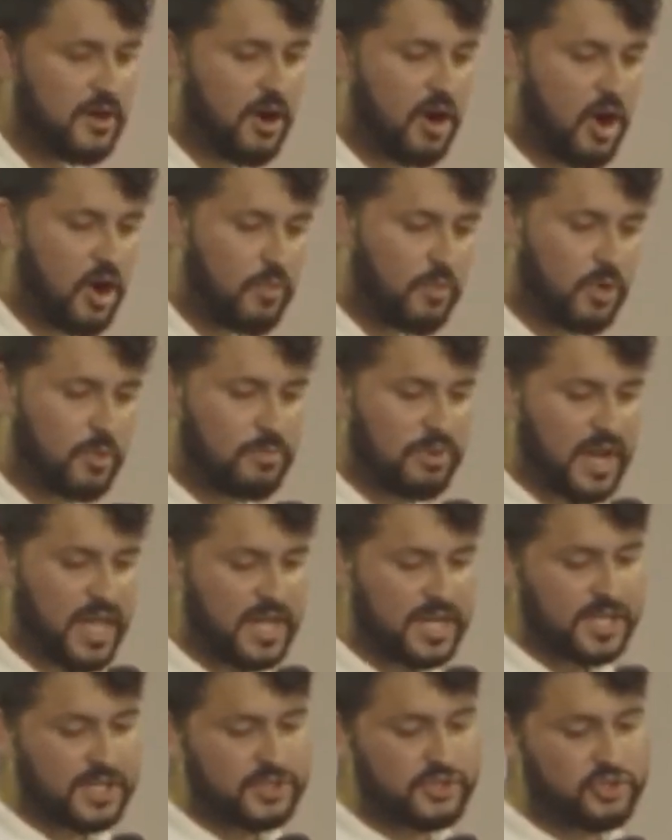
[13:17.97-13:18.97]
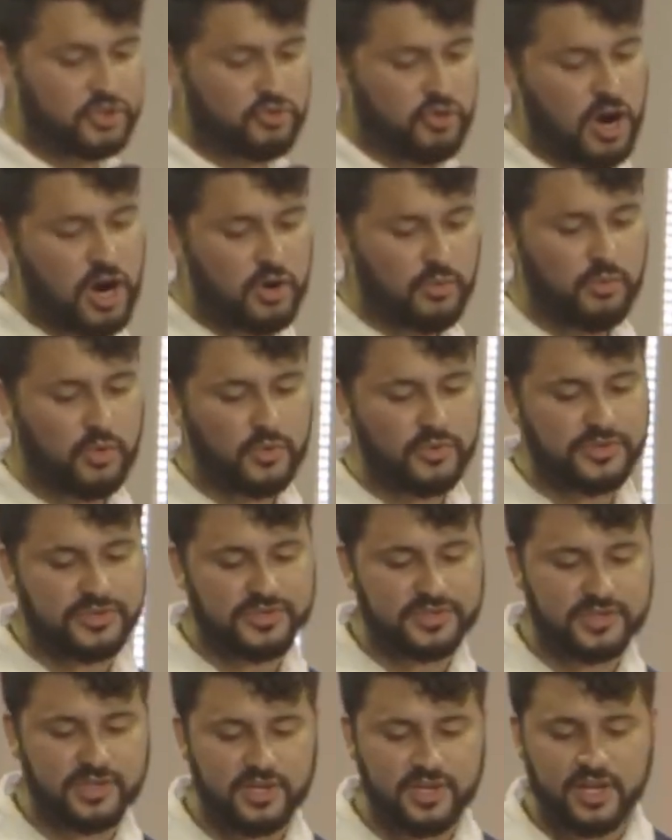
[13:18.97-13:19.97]
all while planting strong
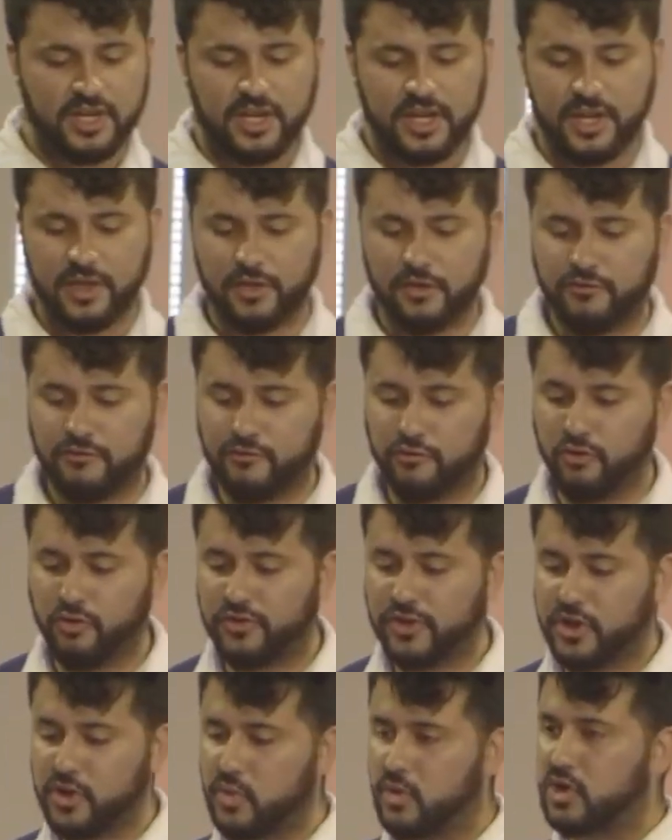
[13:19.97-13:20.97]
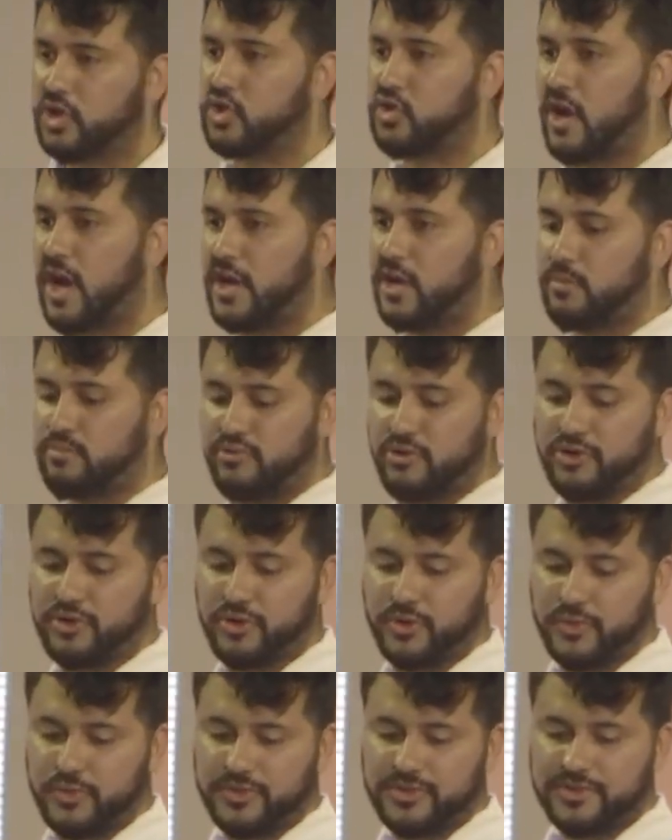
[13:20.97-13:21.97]
roots in the fruit that you are trying to
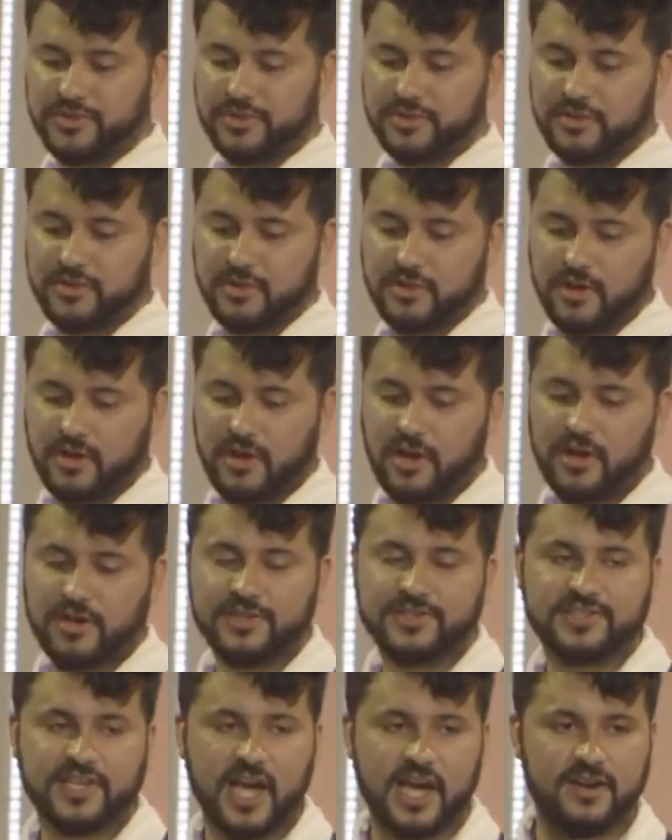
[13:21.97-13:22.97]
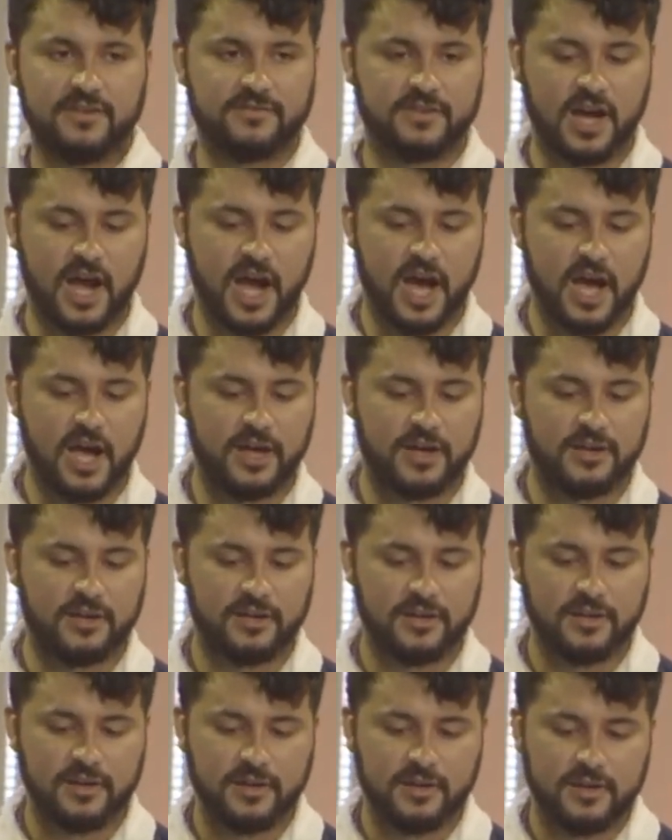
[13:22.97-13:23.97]
produce alongside of God,
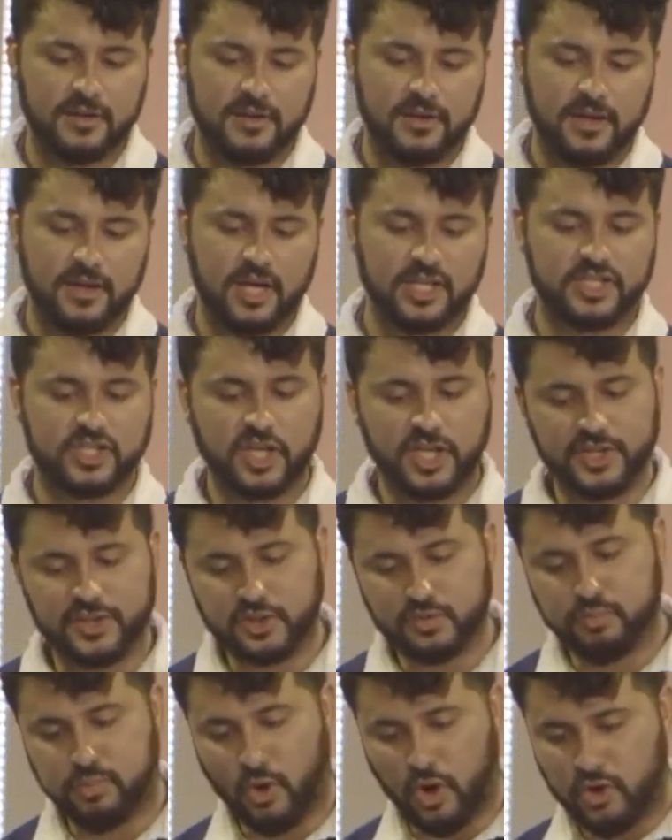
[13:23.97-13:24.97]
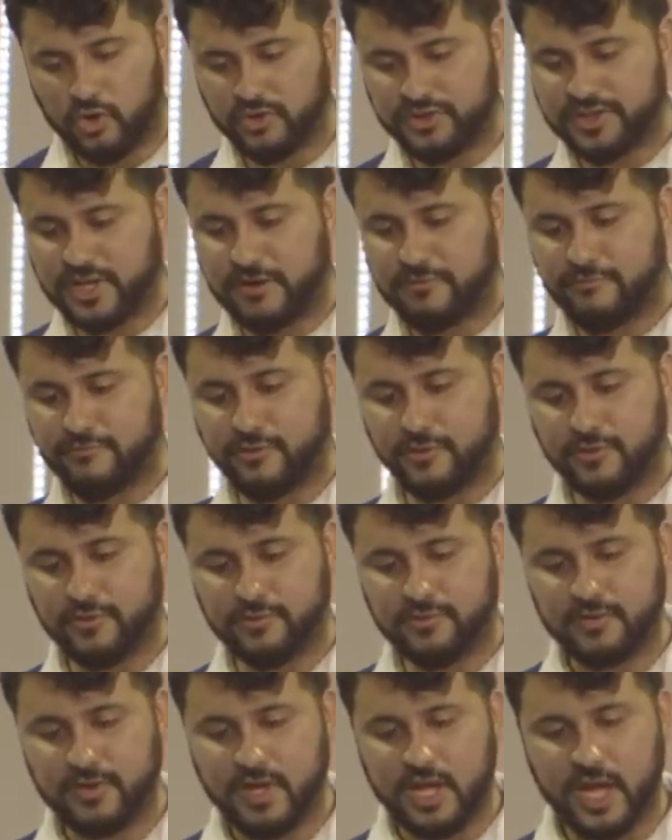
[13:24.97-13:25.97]
until it spoils that
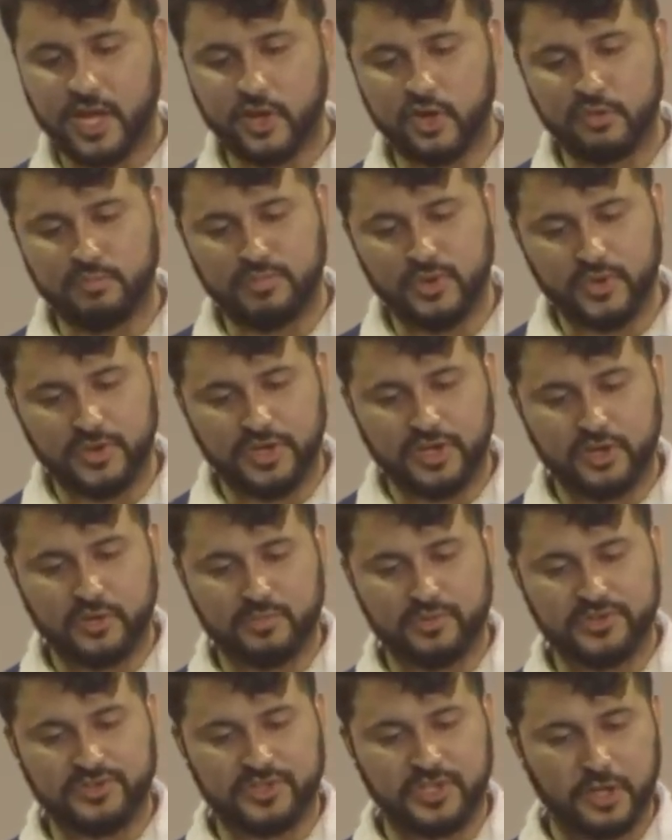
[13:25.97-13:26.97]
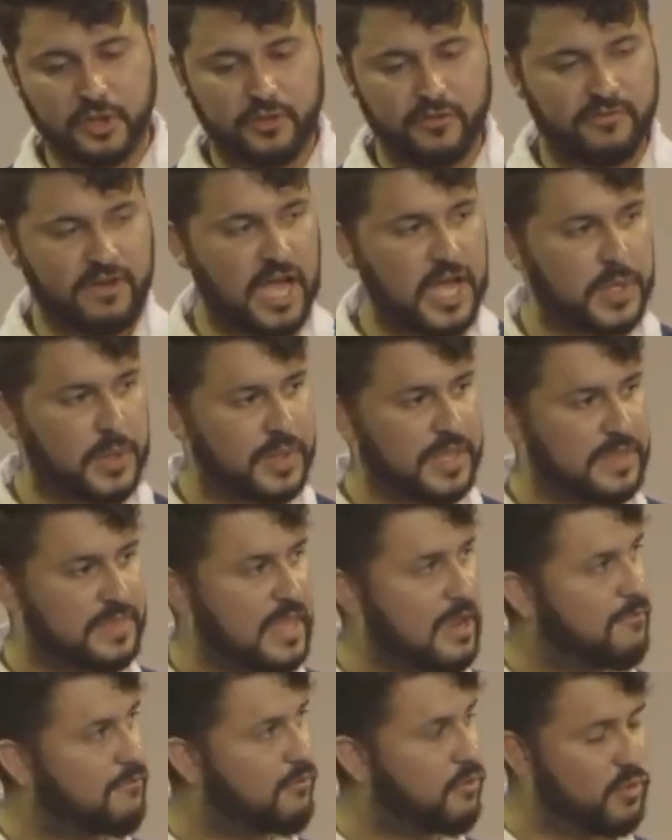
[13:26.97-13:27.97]
fruit and your ability to perceive the value that
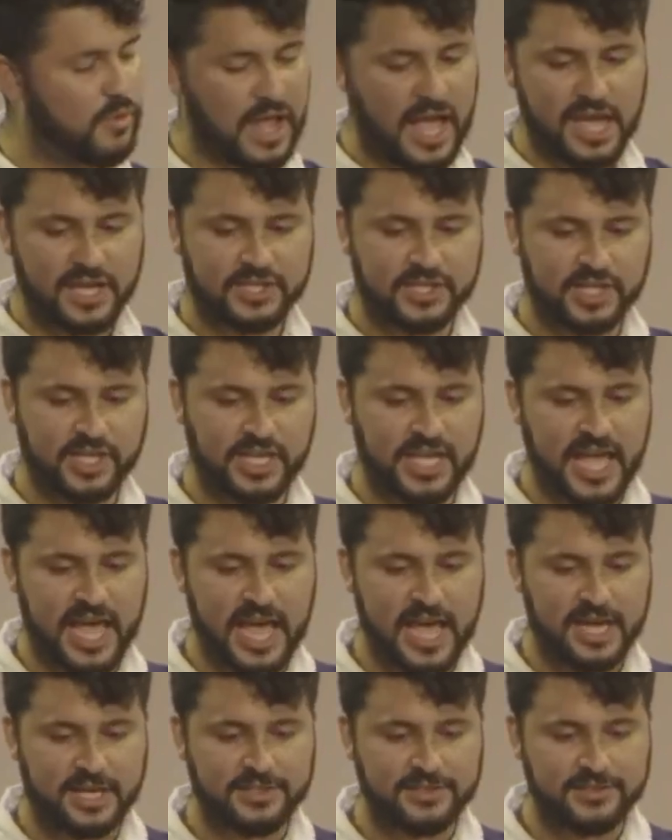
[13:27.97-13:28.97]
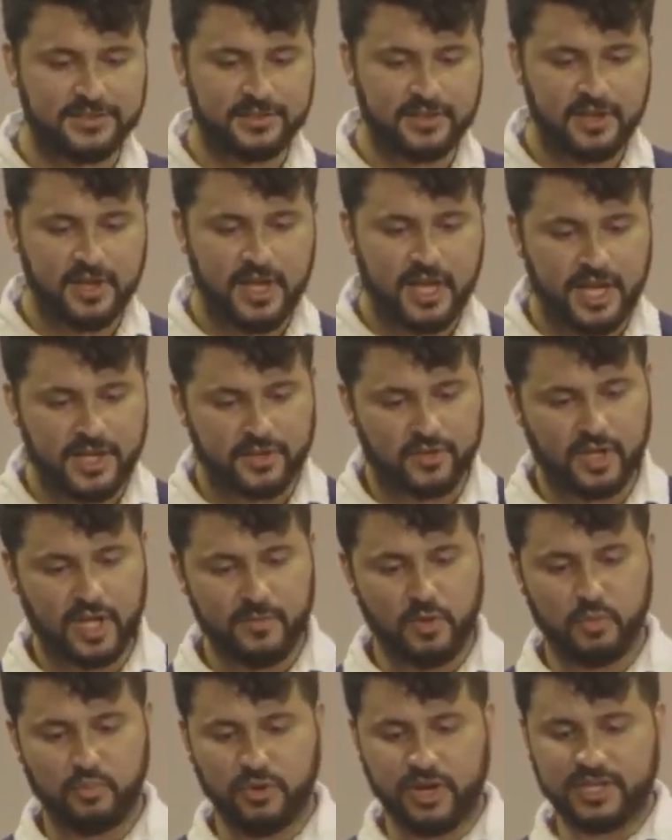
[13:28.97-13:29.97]
that fruit actually has. And so let
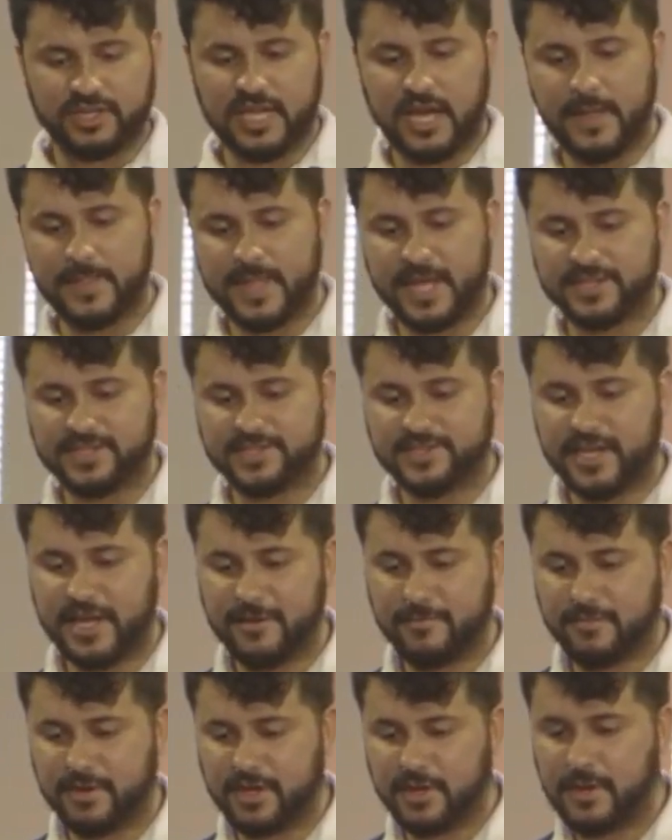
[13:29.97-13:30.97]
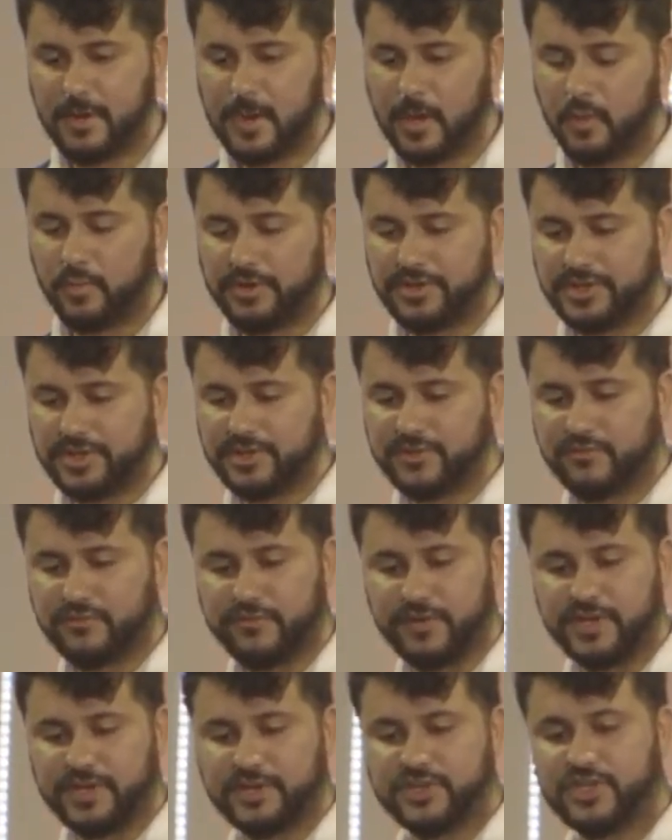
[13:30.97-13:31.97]
me break down that statement. We just
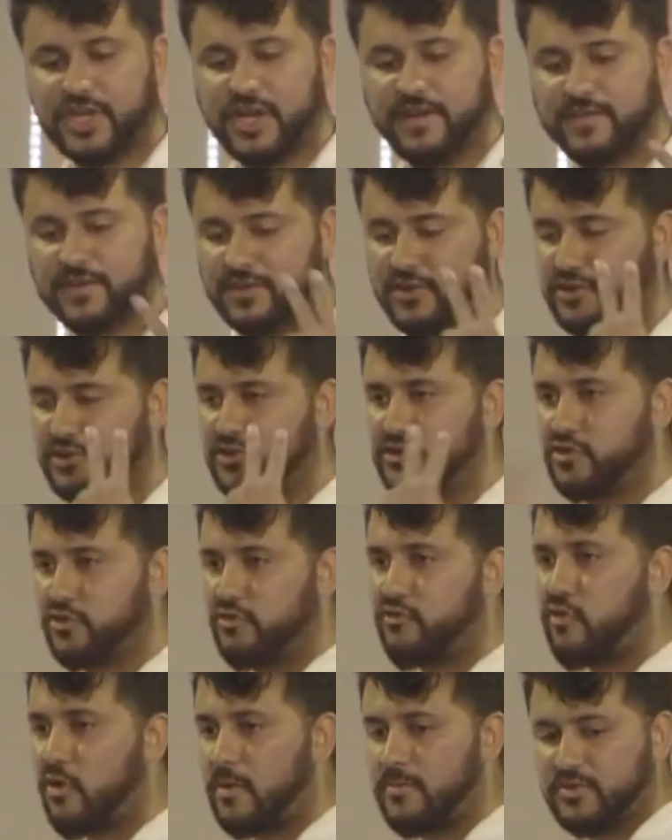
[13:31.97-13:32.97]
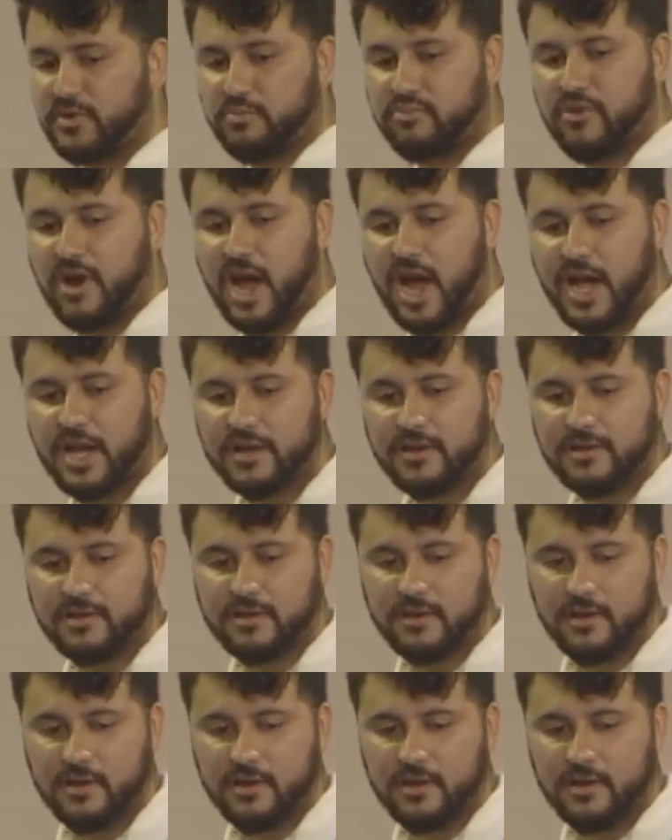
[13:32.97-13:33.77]
finished saying that there's two forms of pride.